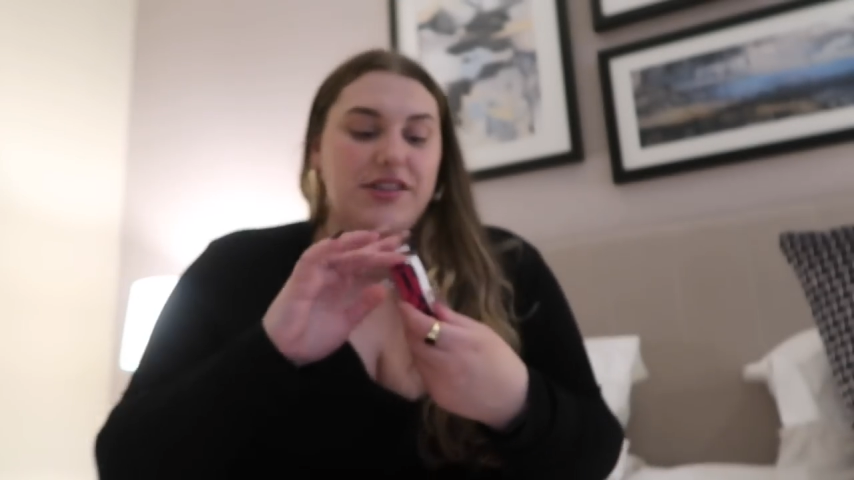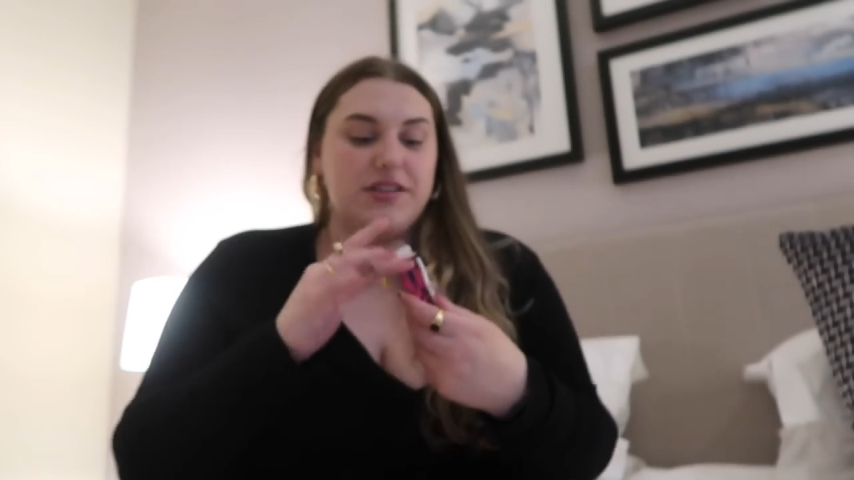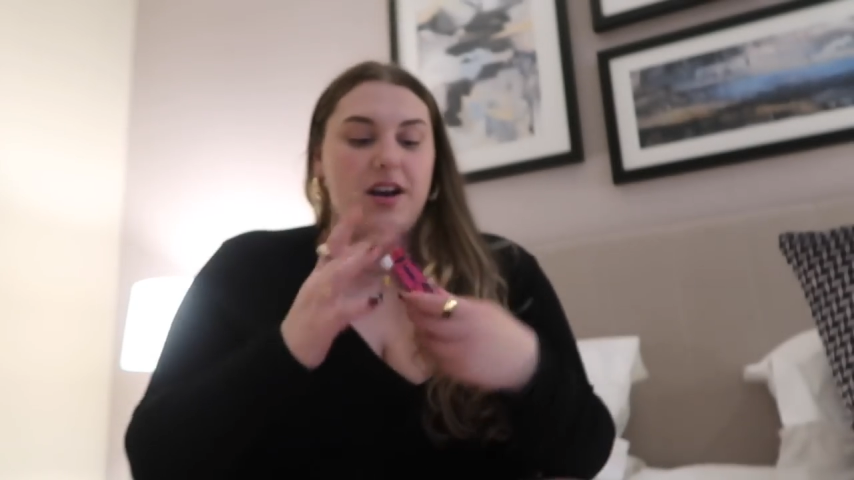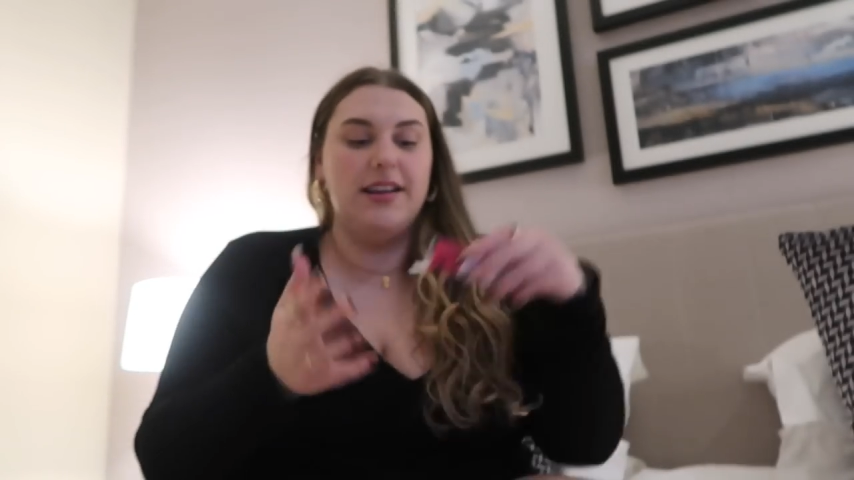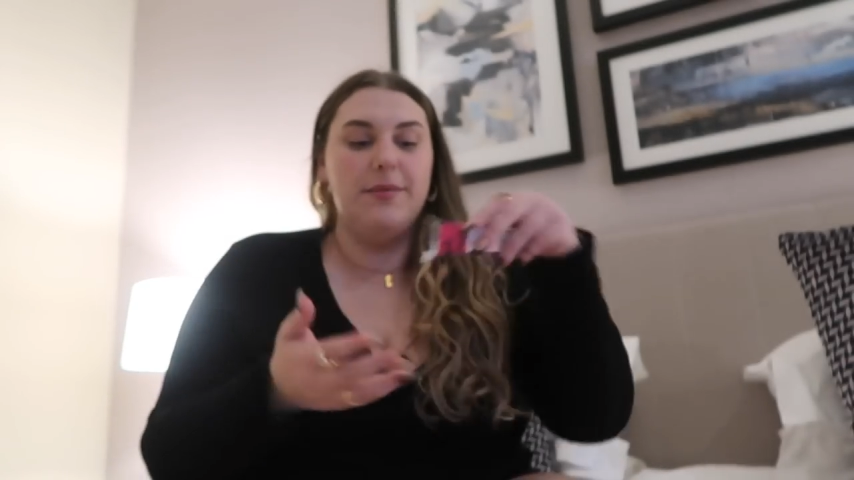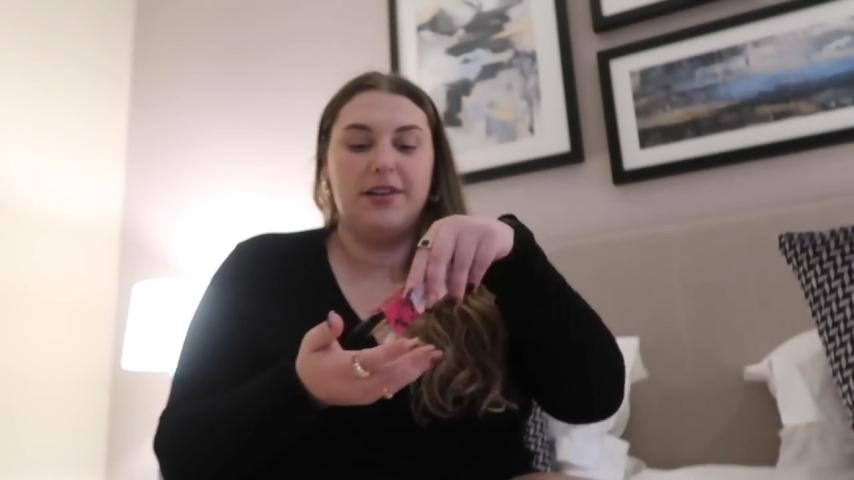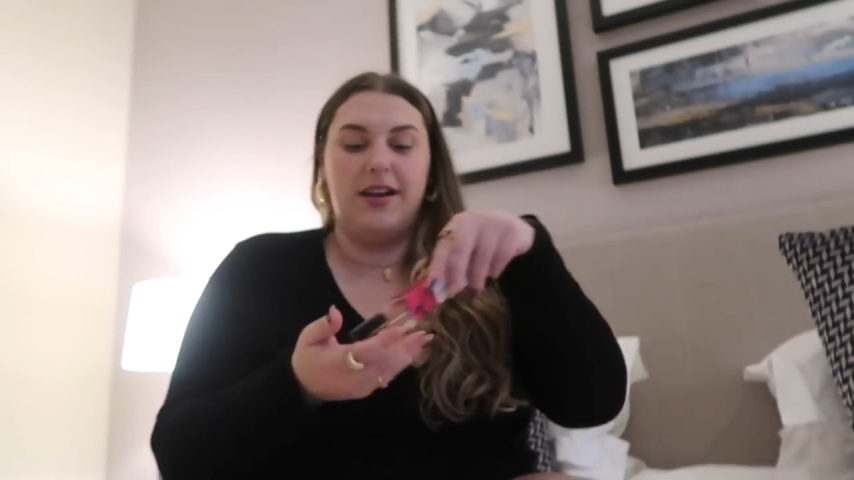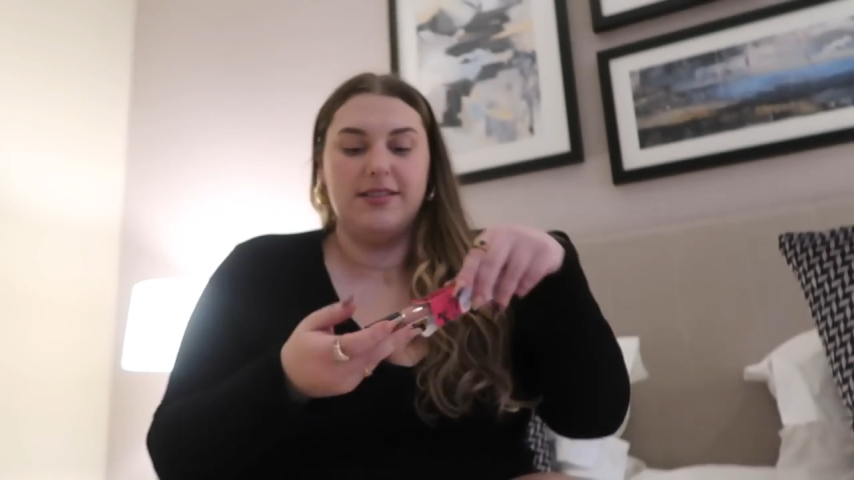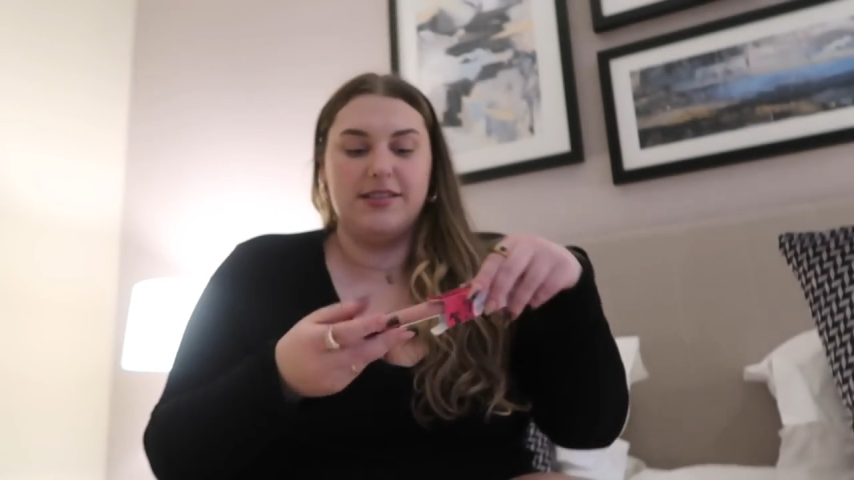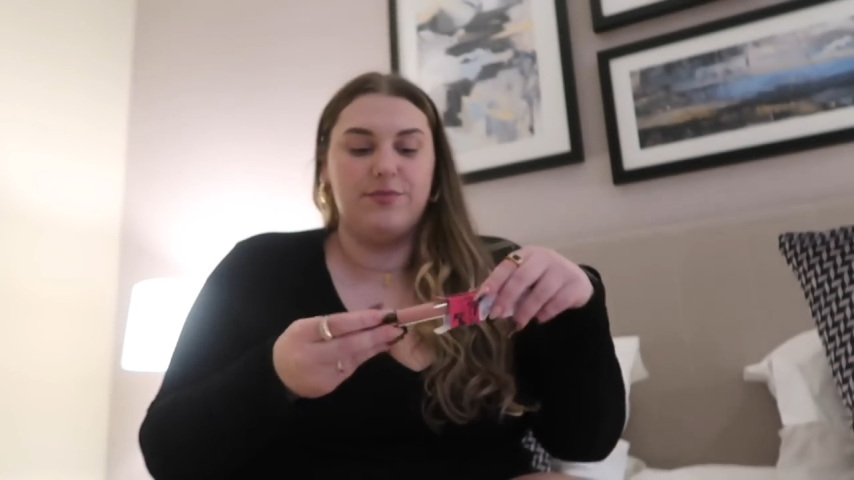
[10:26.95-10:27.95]
just got lip
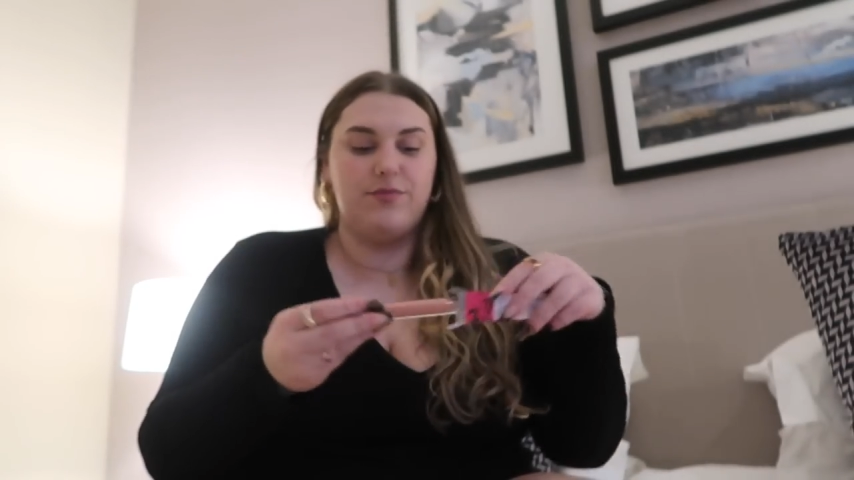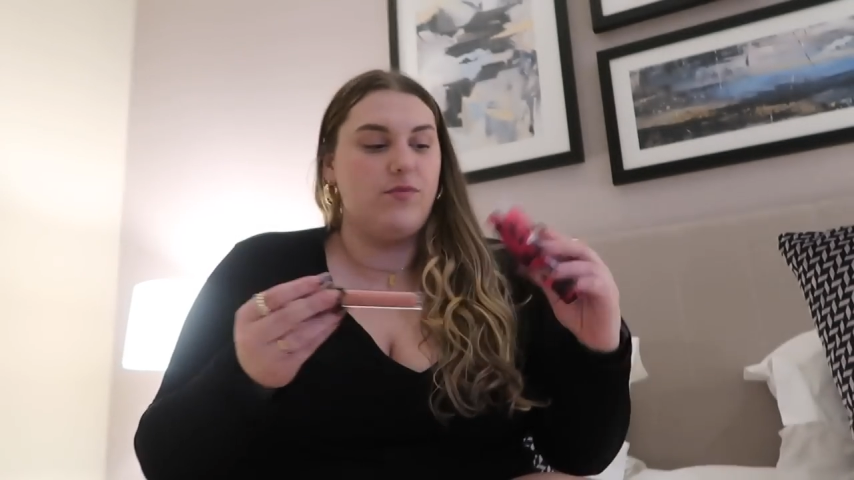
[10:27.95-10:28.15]
gloss